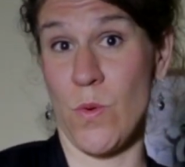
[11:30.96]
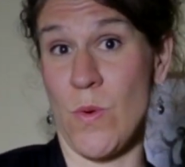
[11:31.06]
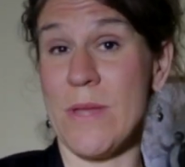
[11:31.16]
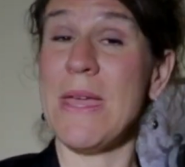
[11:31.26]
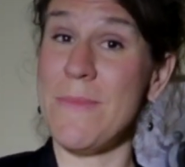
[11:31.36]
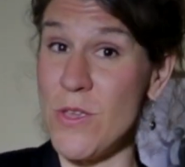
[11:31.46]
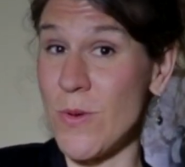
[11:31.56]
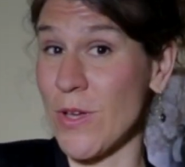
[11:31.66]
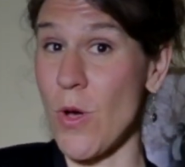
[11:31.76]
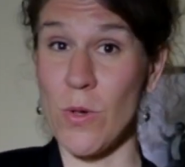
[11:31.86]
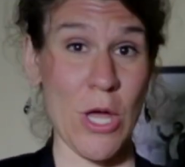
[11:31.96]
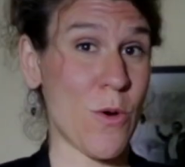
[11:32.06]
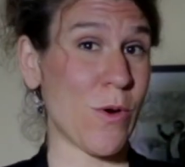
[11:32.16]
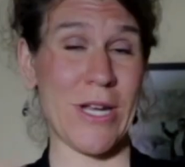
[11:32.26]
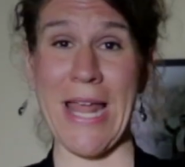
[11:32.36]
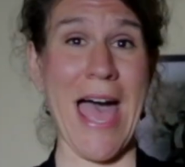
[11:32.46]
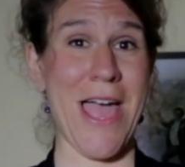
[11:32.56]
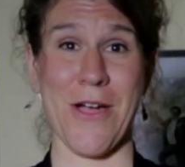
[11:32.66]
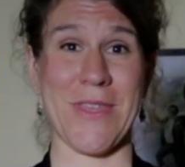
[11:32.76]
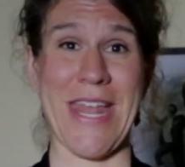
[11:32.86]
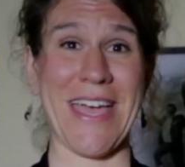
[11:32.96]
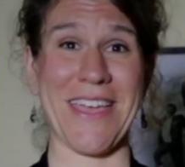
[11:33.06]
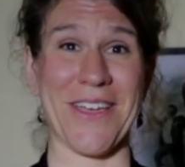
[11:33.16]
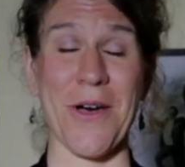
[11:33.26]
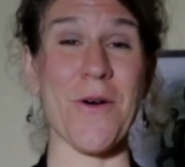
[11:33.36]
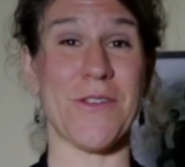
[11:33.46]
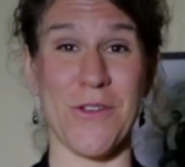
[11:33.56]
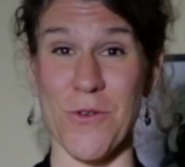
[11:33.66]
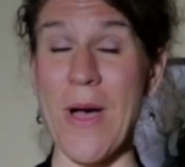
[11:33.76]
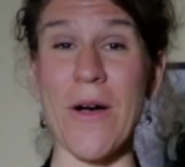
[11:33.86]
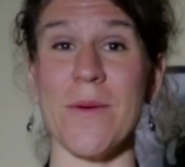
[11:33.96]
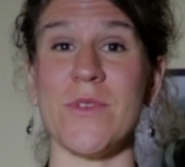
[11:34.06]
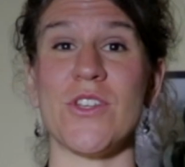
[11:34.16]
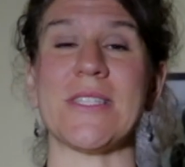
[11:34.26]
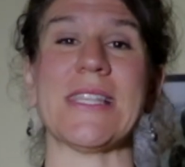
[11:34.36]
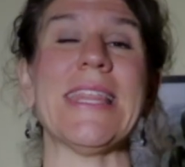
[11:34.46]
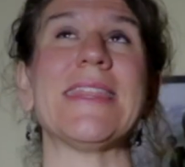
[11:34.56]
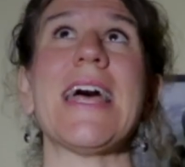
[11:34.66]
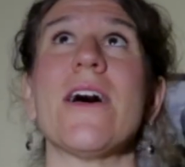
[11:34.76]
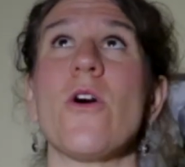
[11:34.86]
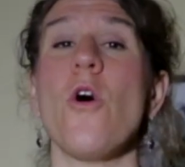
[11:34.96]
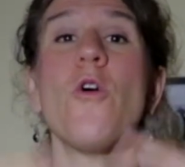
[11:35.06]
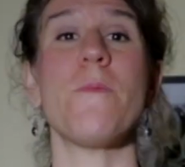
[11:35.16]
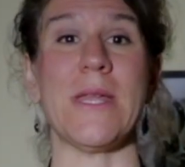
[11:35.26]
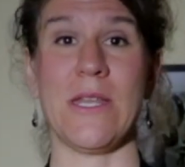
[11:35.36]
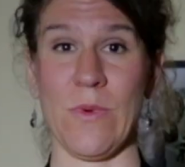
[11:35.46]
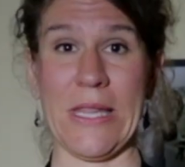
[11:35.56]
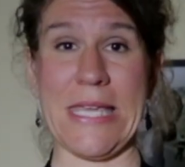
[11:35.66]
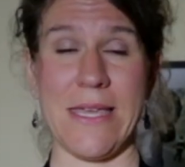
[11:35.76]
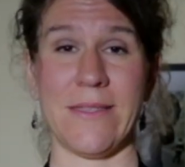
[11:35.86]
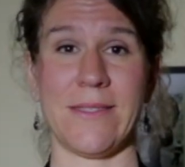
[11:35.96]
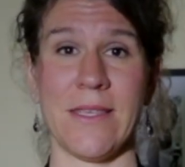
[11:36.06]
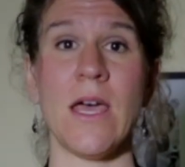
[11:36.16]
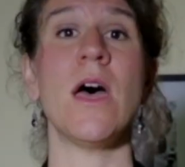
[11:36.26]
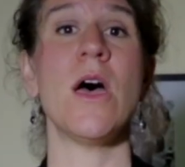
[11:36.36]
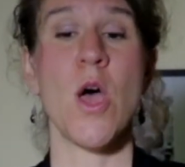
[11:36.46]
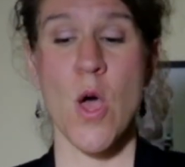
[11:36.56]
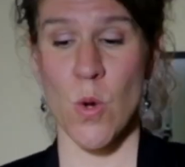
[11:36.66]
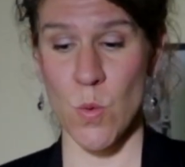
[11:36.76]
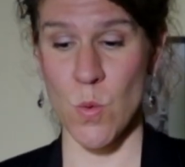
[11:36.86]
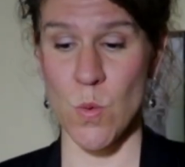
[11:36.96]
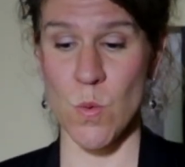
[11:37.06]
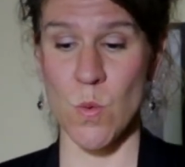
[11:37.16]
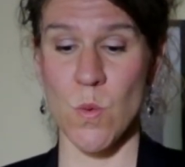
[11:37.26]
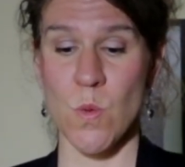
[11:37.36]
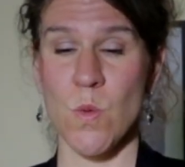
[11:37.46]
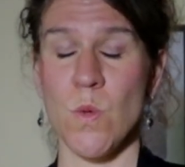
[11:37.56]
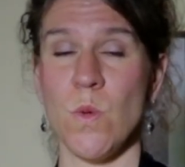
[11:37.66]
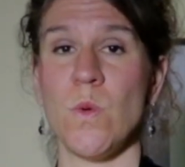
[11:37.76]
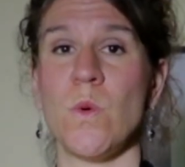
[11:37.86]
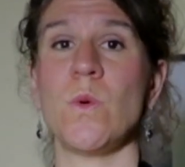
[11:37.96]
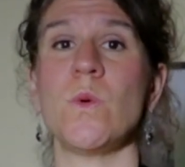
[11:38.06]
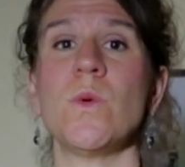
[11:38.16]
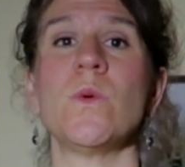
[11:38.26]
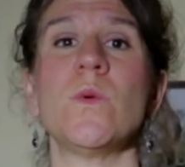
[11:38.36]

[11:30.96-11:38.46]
And maybe you can go lower and higher than I can go, and you're welcome to just let that open and release. Ooh.